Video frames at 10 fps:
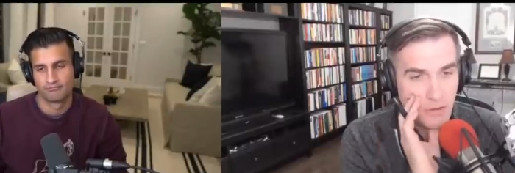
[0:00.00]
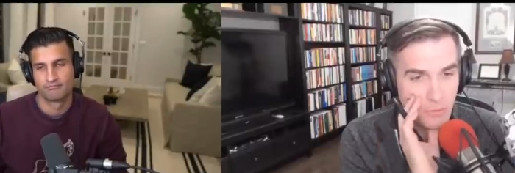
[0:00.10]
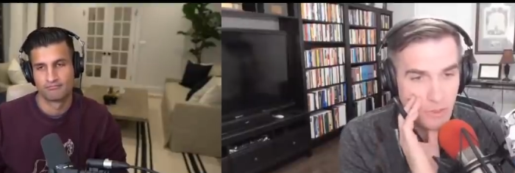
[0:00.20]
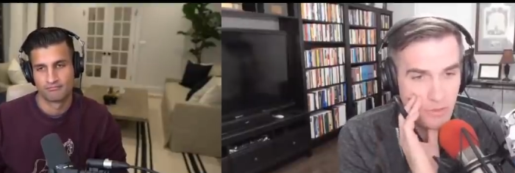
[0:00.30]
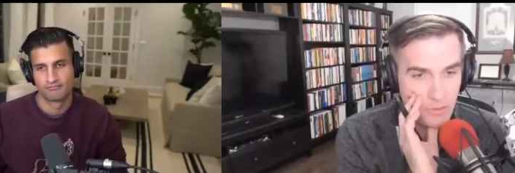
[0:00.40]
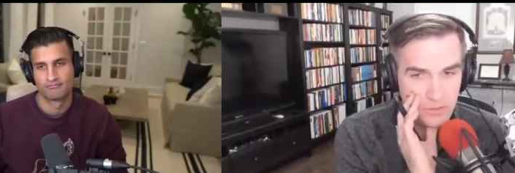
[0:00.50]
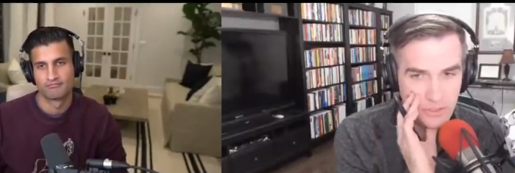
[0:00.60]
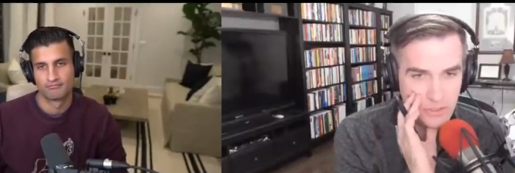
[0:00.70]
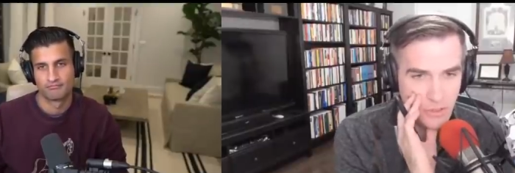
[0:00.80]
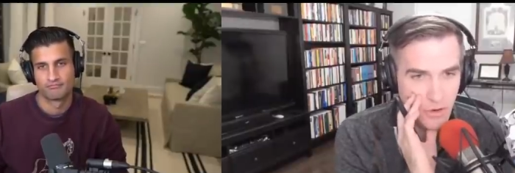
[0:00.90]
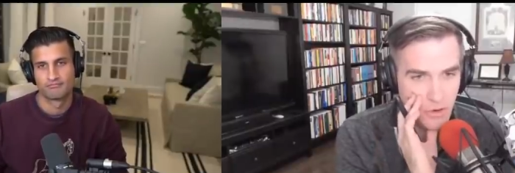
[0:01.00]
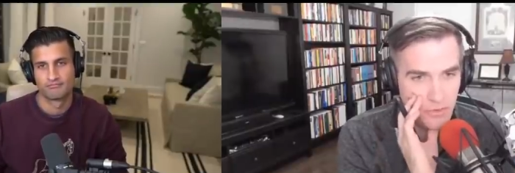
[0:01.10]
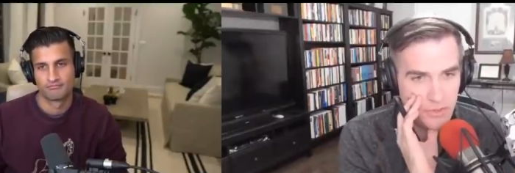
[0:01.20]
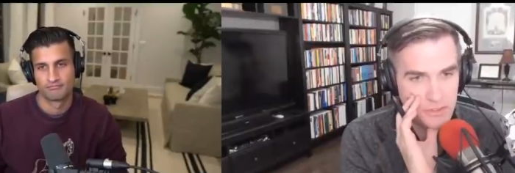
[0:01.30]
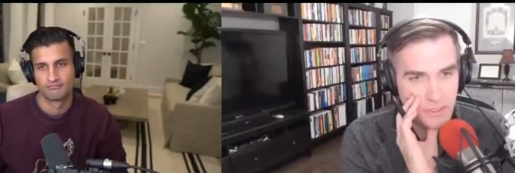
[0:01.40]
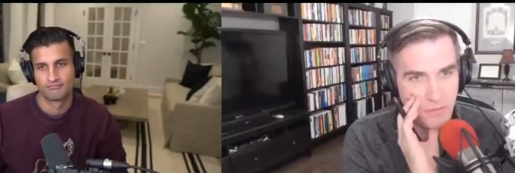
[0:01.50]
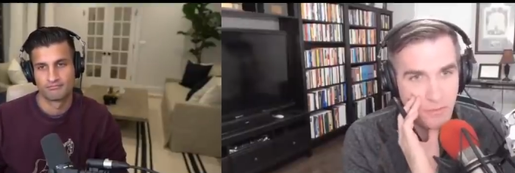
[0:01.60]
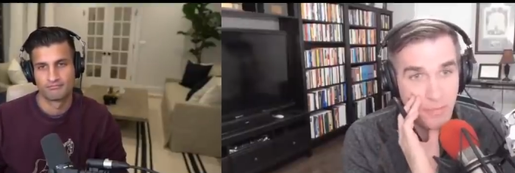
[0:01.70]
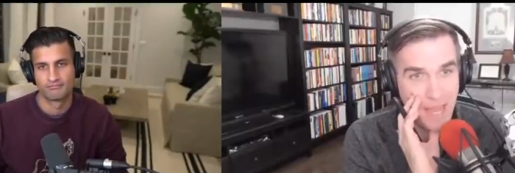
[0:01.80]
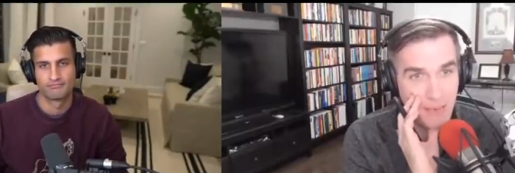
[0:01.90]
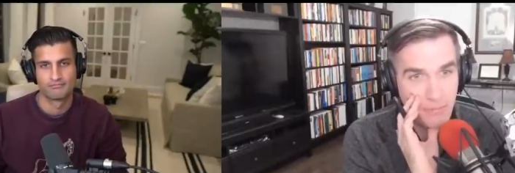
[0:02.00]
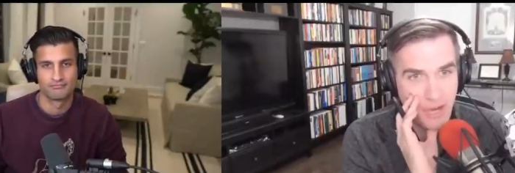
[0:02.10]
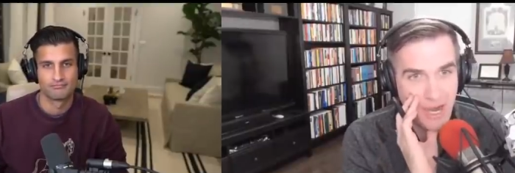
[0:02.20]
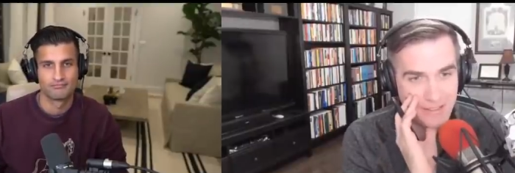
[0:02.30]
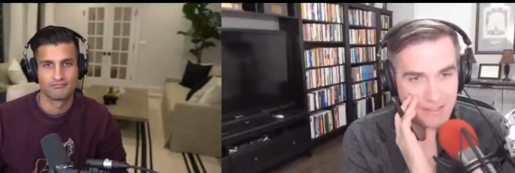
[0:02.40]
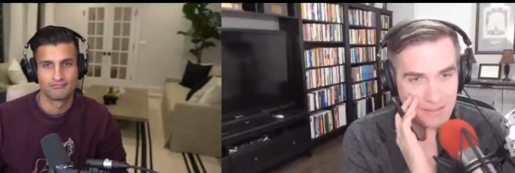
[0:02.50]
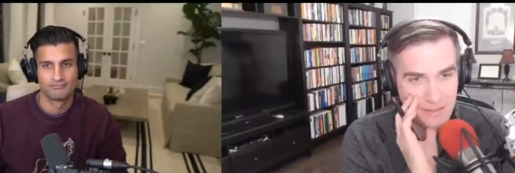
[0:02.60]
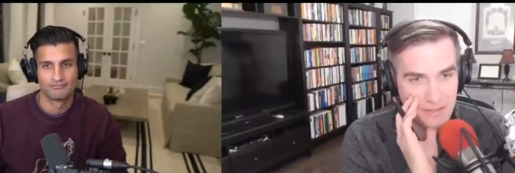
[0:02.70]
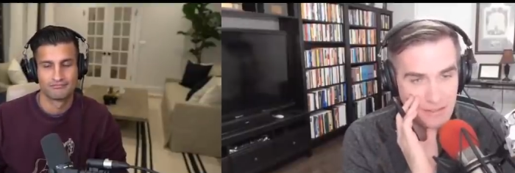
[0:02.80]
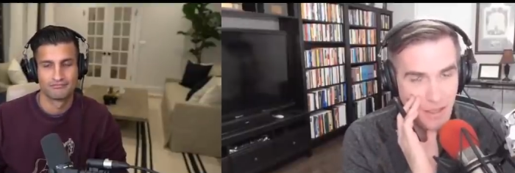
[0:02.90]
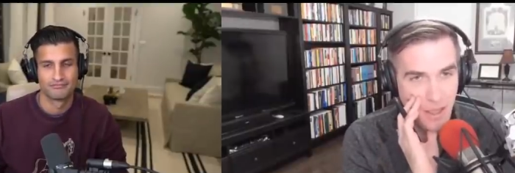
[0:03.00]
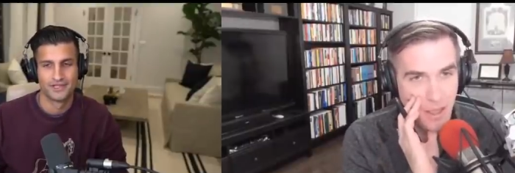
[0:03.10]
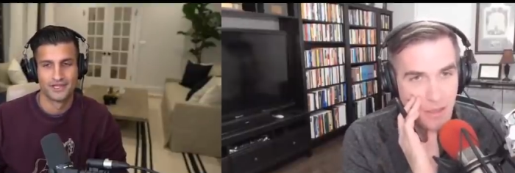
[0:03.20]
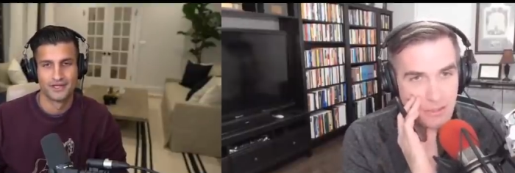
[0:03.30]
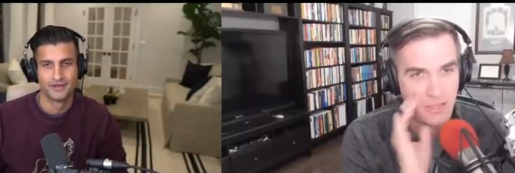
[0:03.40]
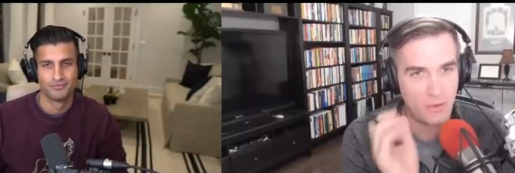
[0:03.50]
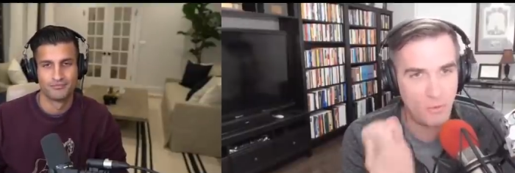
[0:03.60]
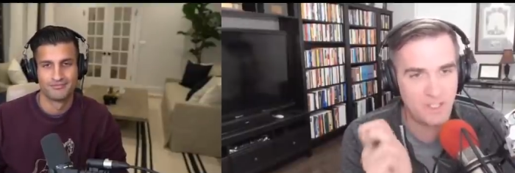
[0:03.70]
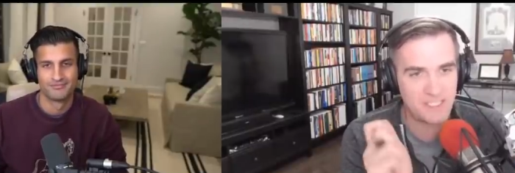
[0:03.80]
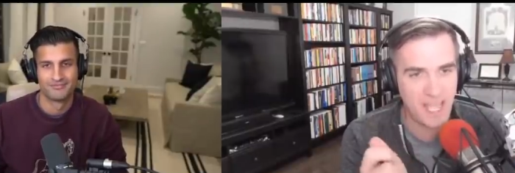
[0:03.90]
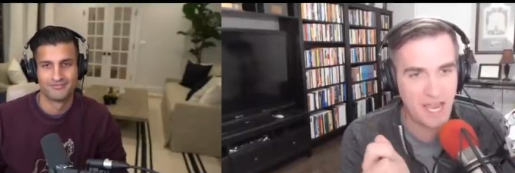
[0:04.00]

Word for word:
Speaker 1: Where there was just all these different bad practices. Yeah. like, what's the